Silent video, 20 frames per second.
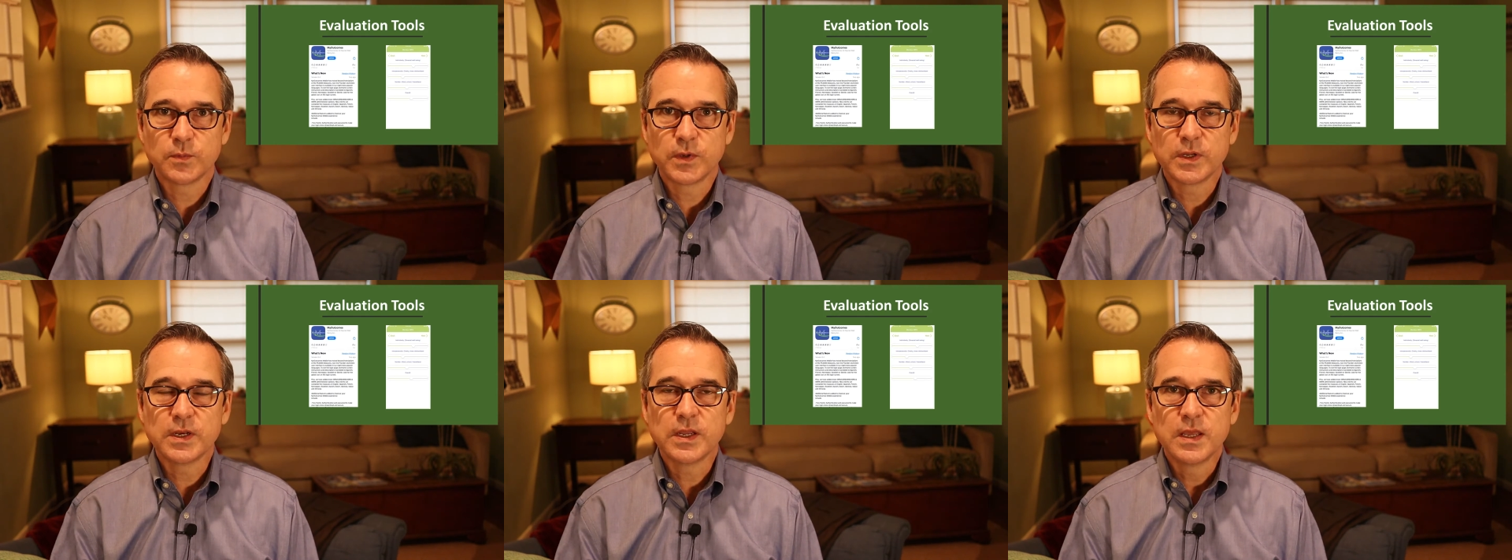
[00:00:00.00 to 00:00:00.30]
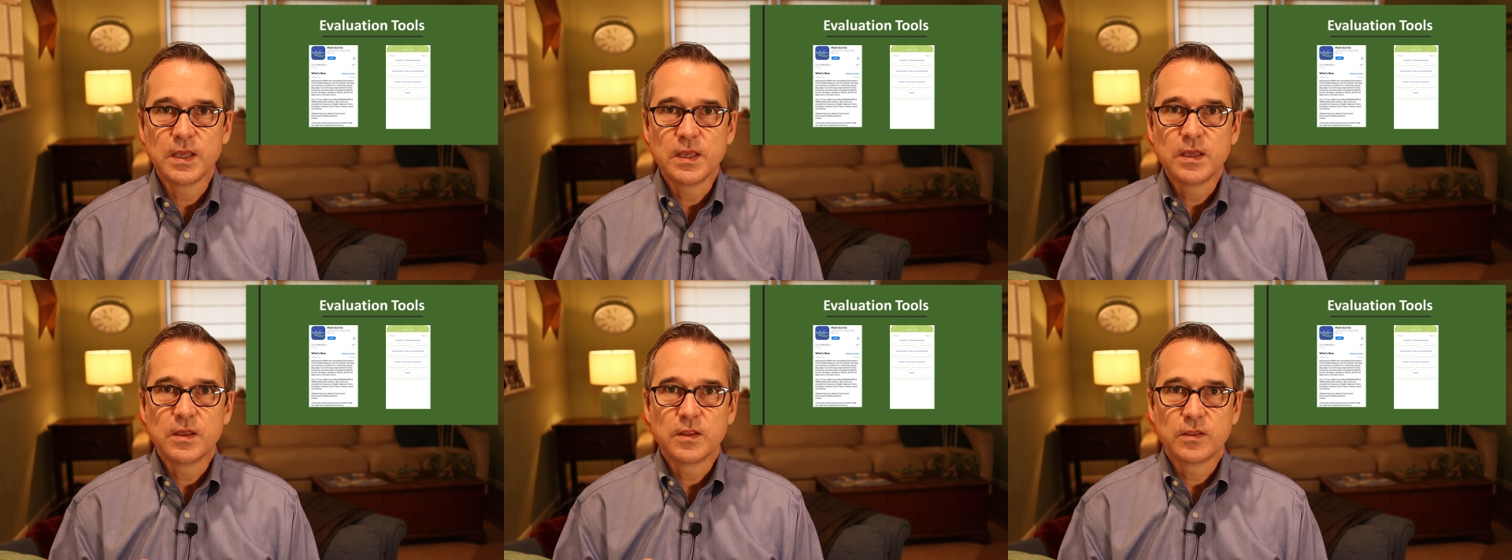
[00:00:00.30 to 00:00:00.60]
But
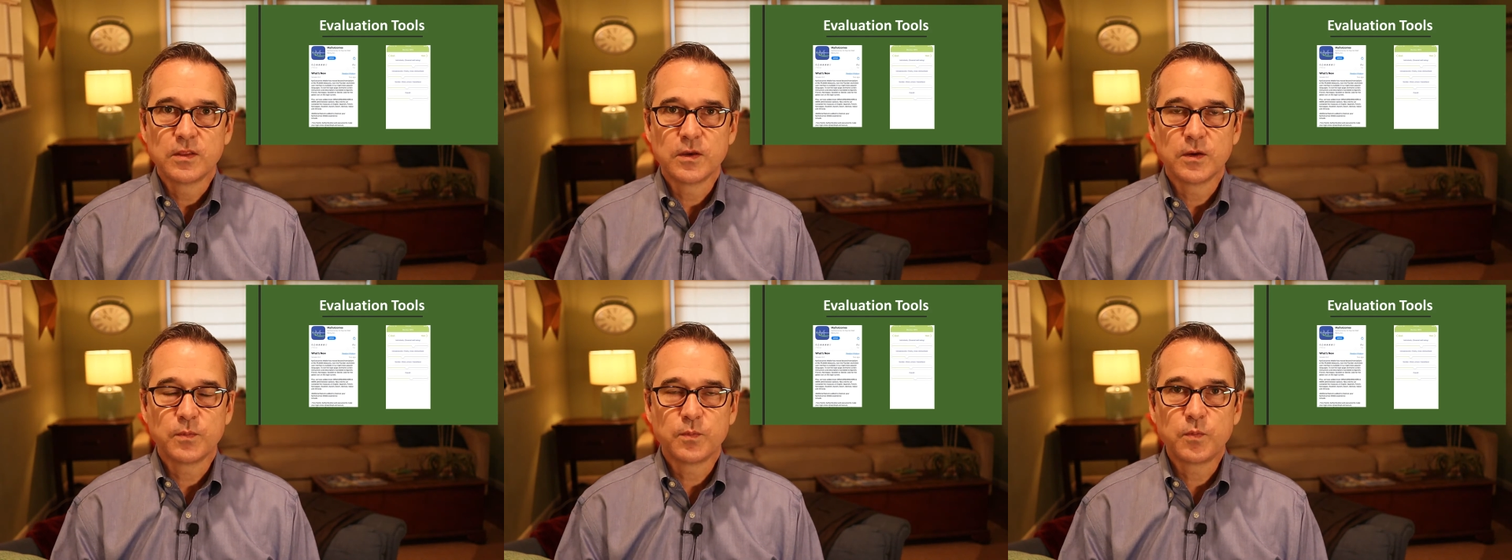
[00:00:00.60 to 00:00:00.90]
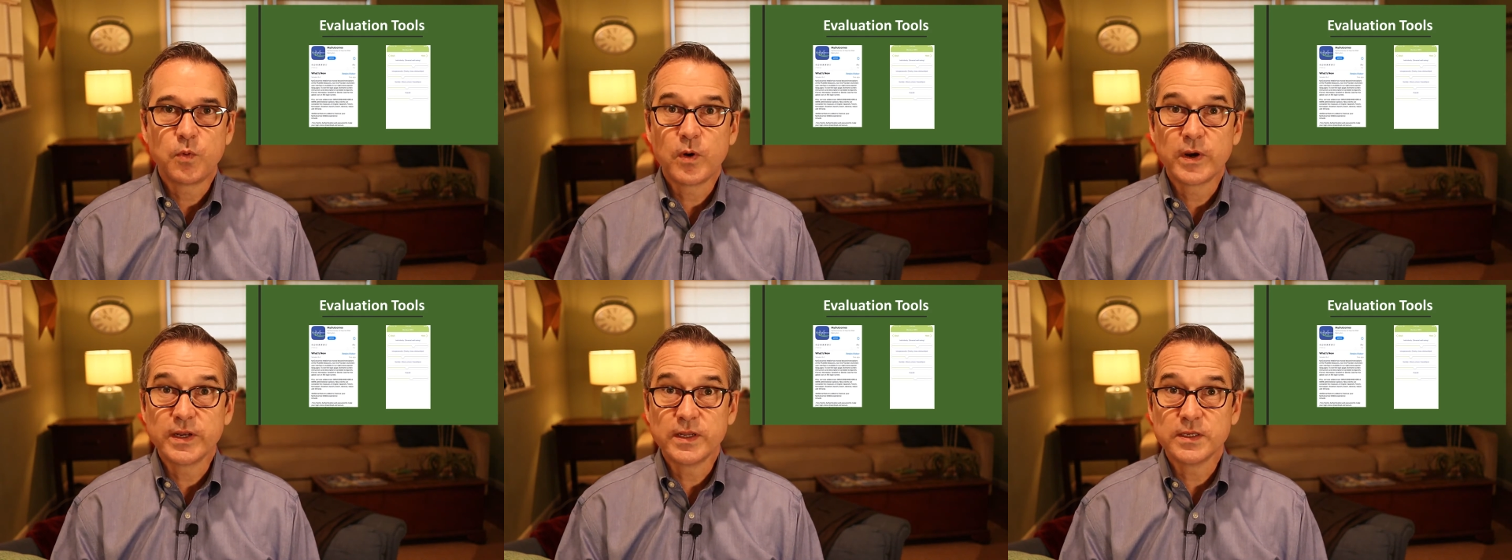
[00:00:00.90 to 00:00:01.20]
the
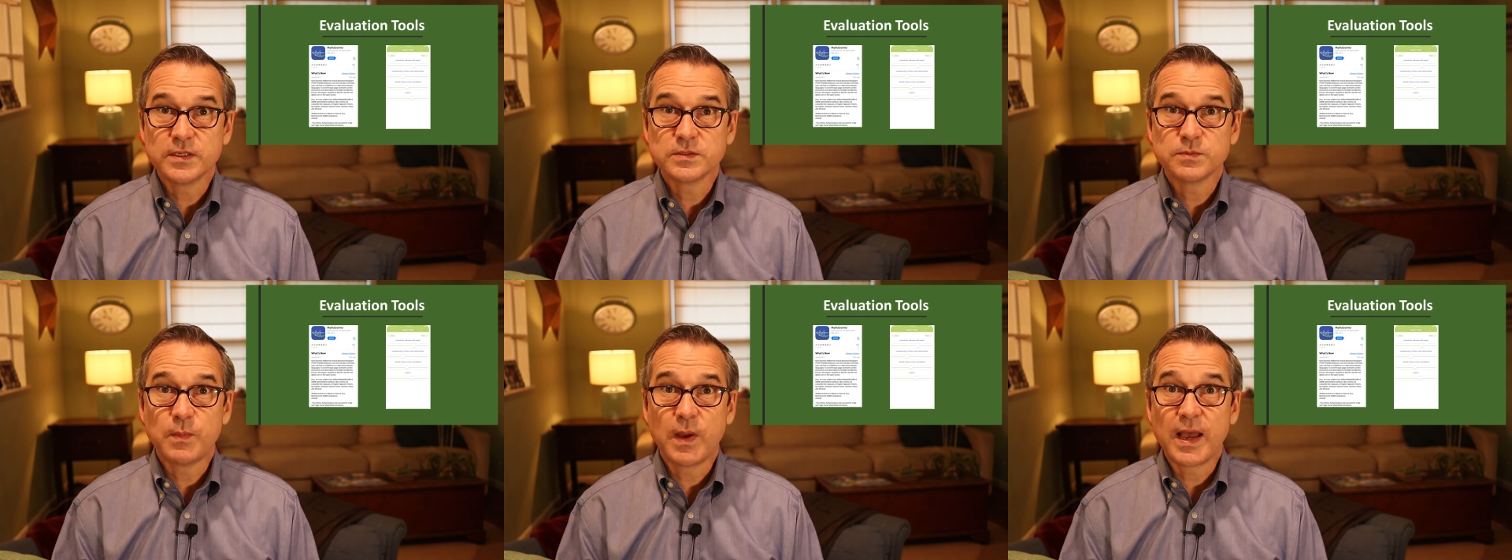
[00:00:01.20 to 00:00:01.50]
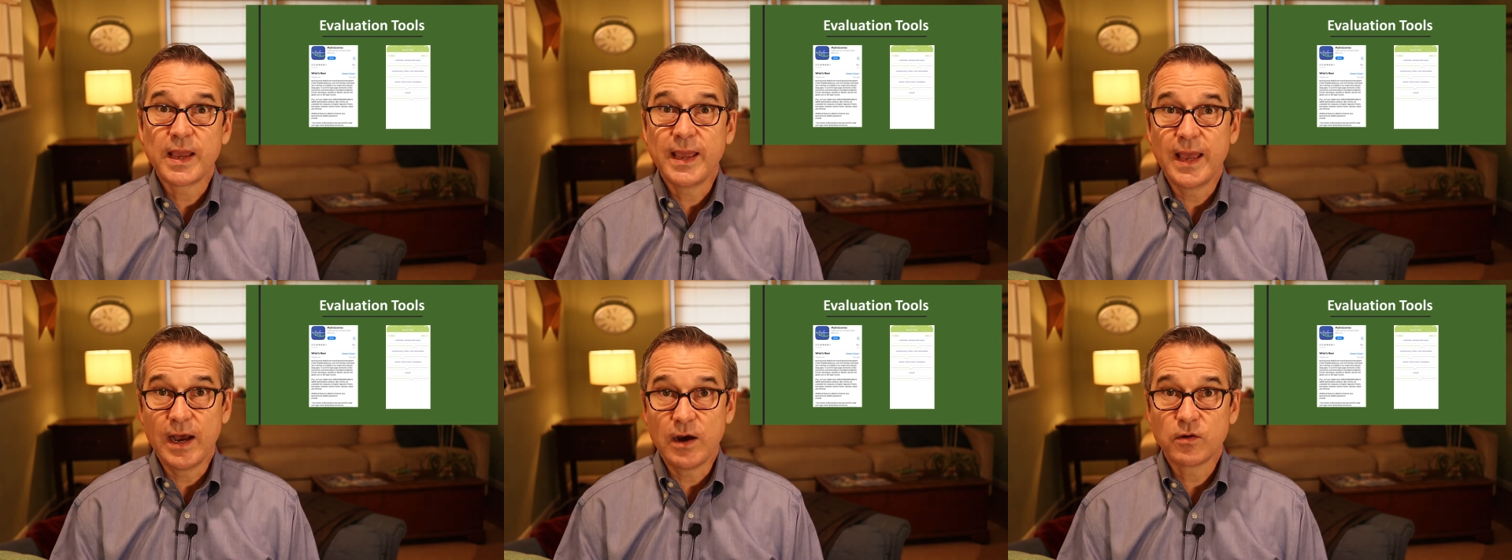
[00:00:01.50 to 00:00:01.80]
point is,
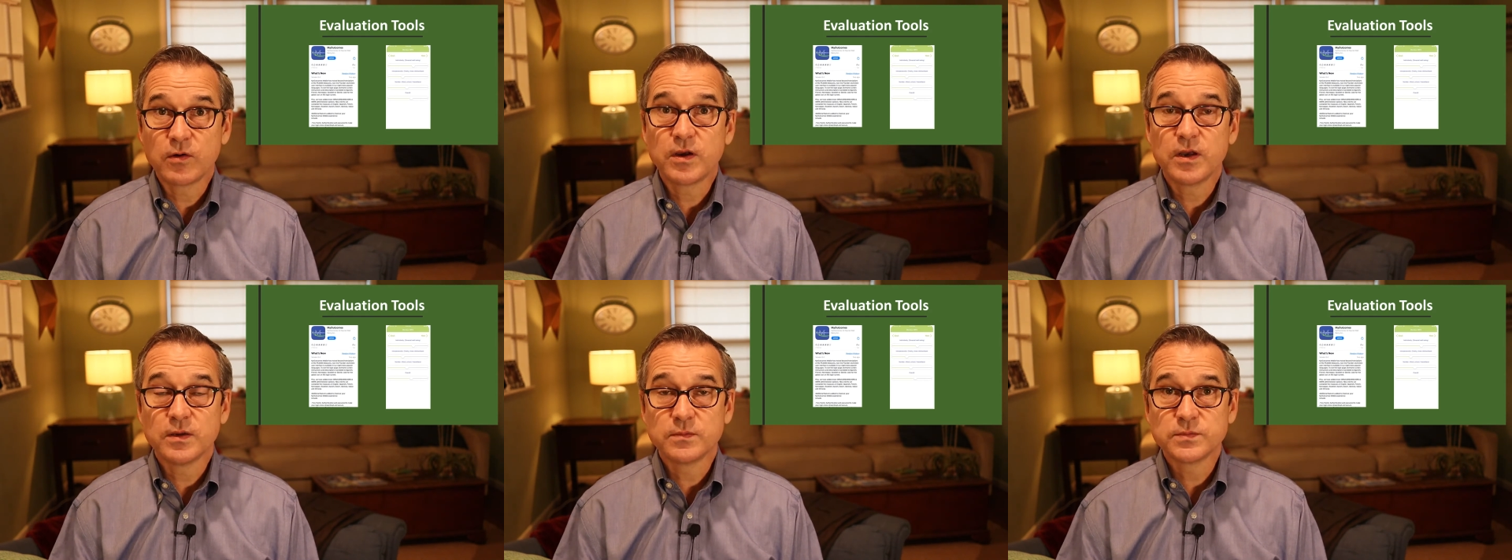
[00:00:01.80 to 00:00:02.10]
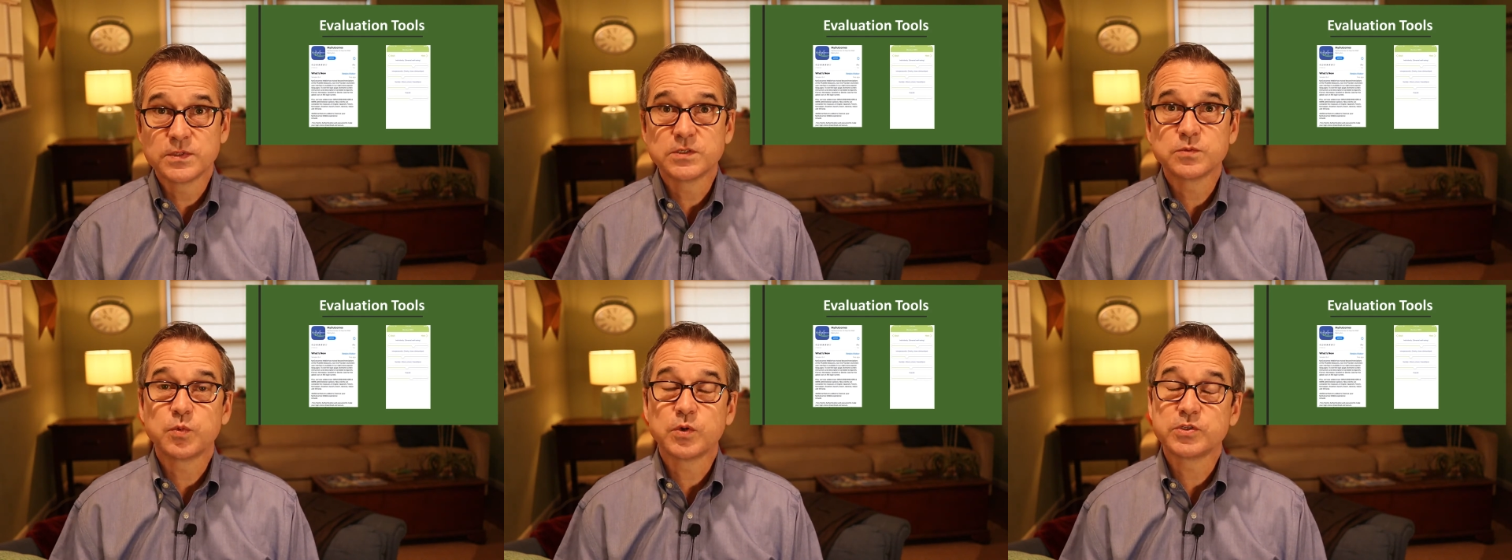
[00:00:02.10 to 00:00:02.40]
my
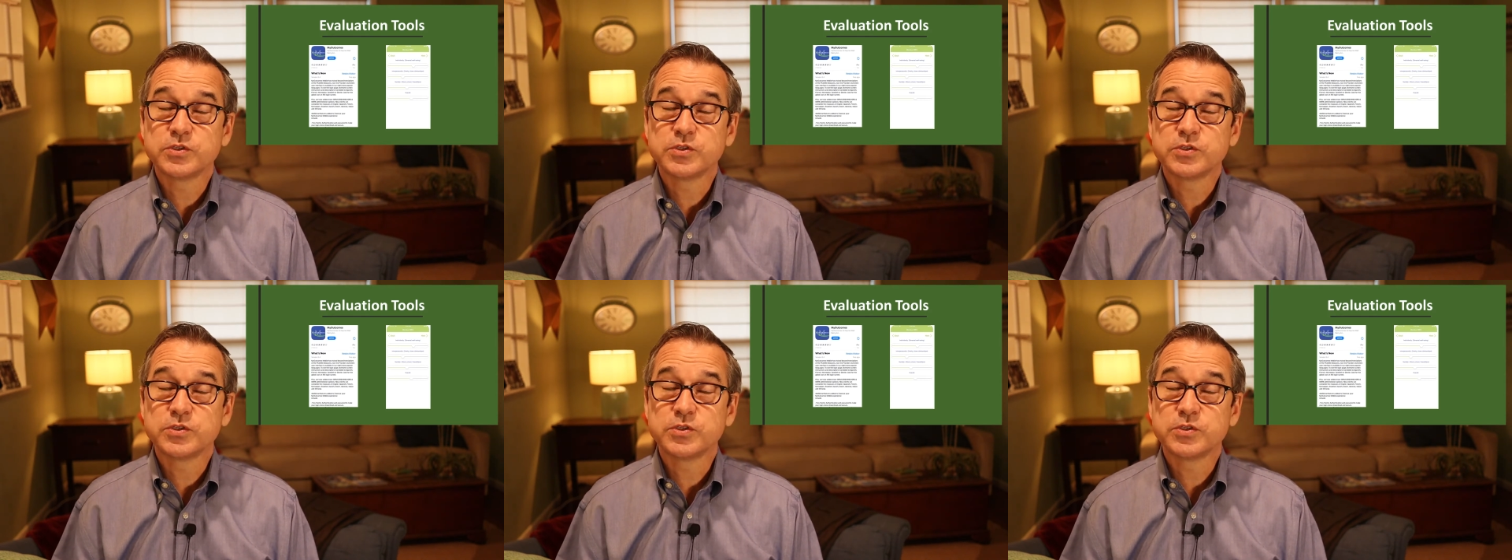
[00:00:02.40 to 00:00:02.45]
outcomes is